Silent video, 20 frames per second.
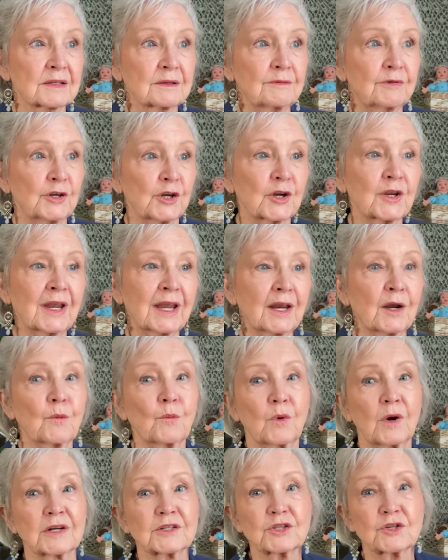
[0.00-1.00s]
you can't
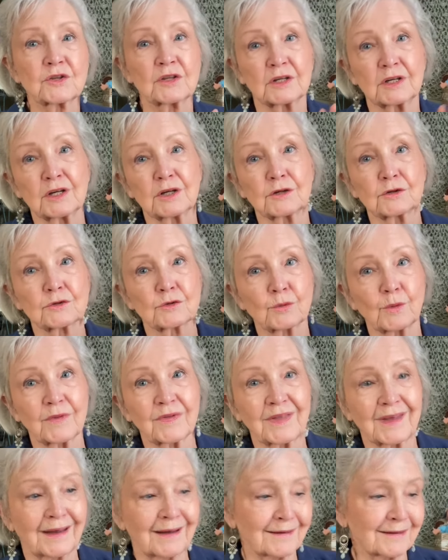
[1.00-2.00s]
watch the news
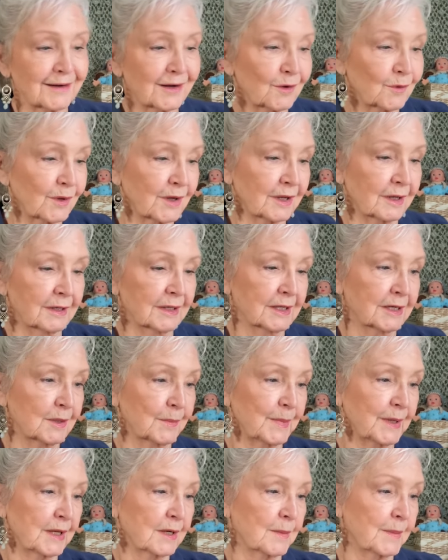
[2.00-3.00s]
without knowing a little
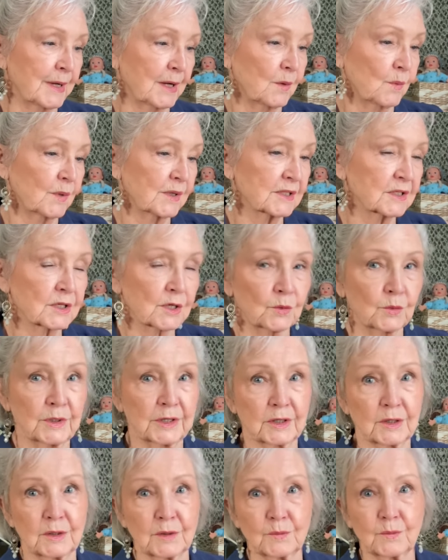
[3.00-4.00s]
bit about what's
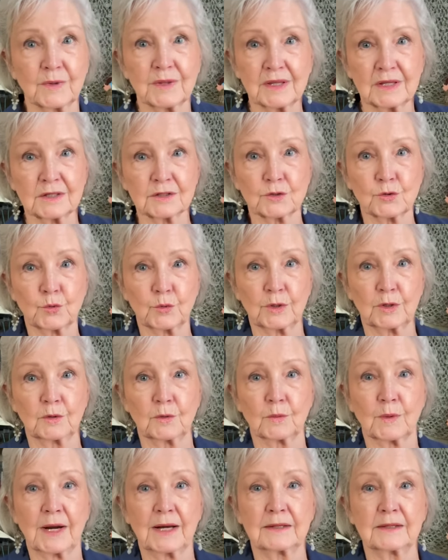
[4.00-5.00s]
going on with Israel
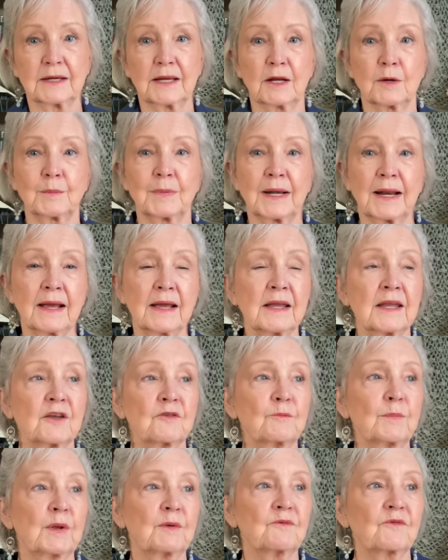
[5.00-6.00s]
right now, but I
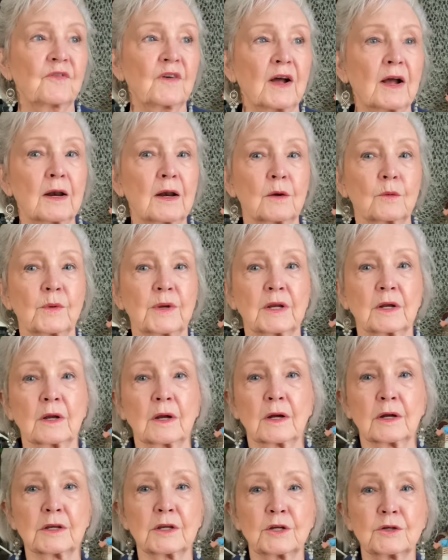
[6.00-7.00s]
have been following a
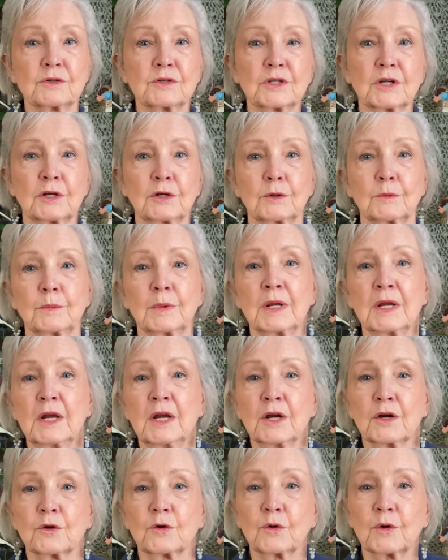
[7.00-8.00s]
YouTube
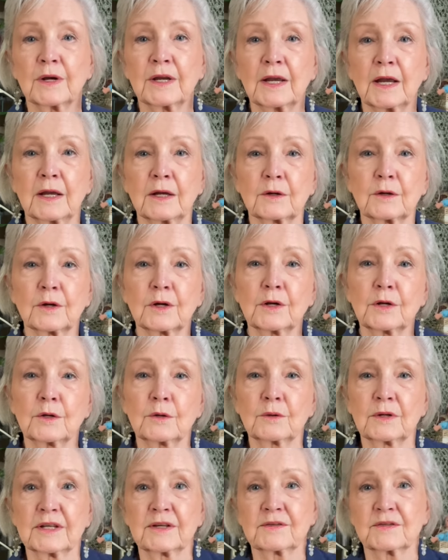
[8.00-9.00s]
creator who
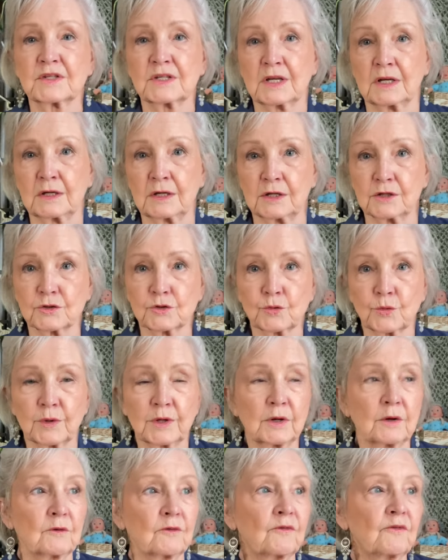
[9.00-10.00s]
lives in
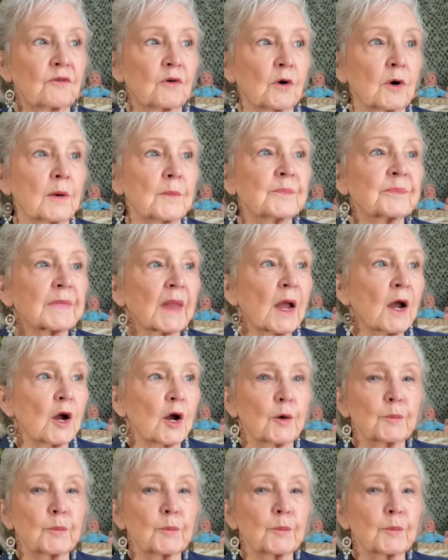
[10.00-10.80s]
Israel for a